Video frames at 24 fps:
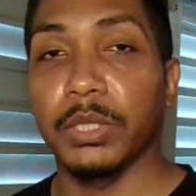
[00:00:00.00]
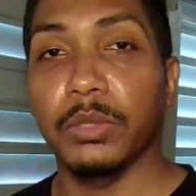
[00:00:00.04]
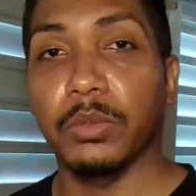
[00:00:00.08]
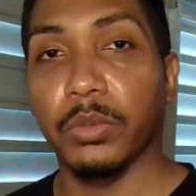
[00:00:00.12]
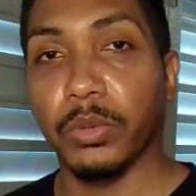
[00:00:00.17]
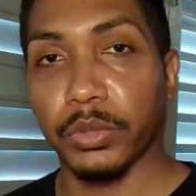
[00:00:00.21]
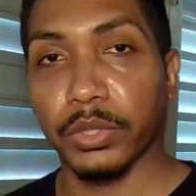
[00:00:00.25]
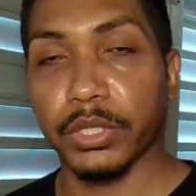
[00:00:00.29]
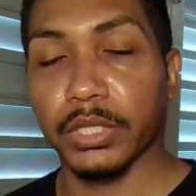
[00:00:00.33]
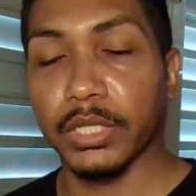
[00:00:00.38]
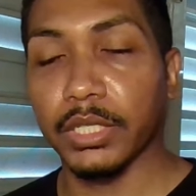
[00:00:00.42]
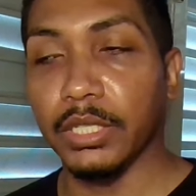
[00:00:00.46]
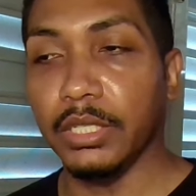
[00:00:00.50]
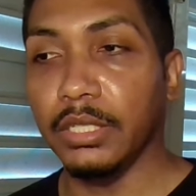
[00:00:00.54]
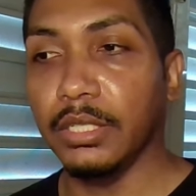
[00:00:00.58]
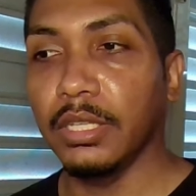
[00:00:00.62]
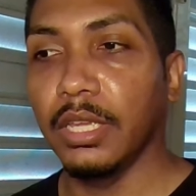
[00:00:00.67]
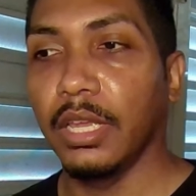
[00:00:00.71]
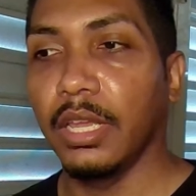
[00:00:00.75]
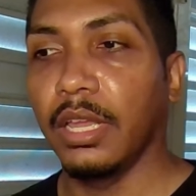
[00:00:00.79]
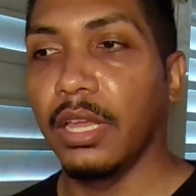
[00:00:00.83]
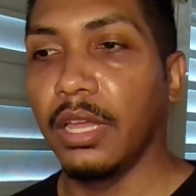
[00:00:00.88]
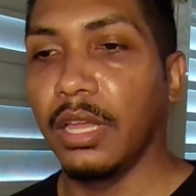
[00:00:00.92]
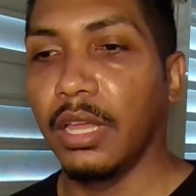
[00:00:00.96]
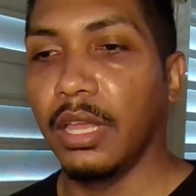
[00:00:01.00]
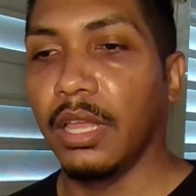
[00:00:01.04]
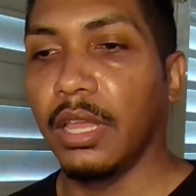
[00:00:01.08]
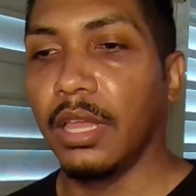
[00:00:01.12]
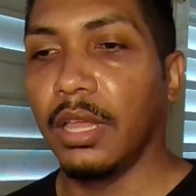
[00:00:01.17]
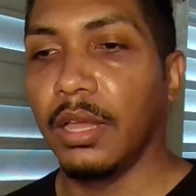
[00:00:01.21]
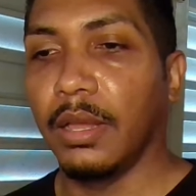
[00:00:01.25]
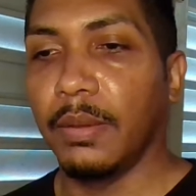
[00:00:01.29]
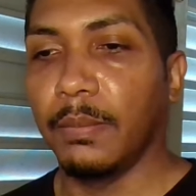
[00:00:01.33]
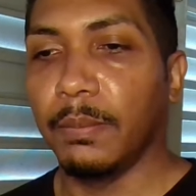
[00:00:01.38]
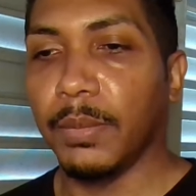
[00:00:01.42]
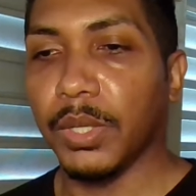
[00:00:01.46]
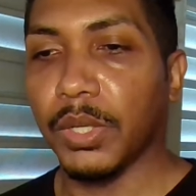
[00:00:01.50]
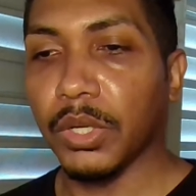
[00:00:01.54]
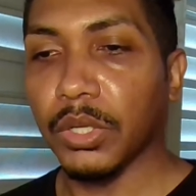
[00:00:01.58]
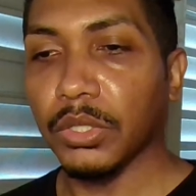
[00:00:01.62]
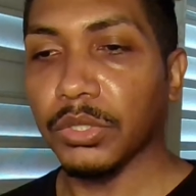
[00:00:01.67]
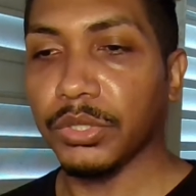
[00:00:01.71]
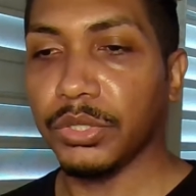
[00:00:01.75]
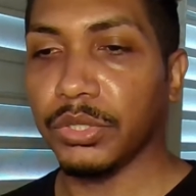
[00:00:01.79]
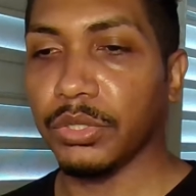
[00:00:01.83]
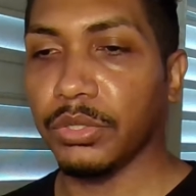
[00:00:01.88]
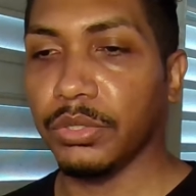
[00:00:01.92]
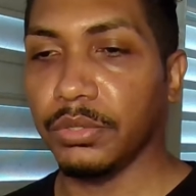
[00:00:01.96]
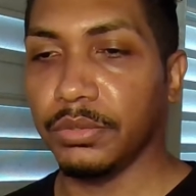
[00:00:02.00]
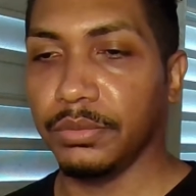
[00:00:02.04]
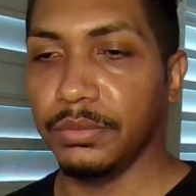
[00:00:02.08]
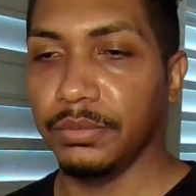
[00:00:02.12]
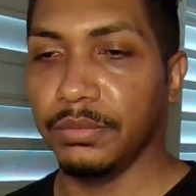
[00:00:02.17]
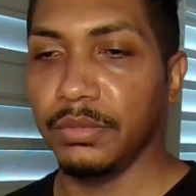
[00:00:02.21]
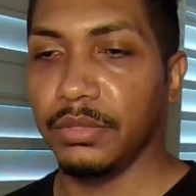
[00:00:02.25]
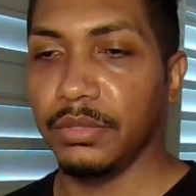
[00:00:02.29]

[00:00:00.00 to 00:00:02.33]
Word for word: quirky. But also,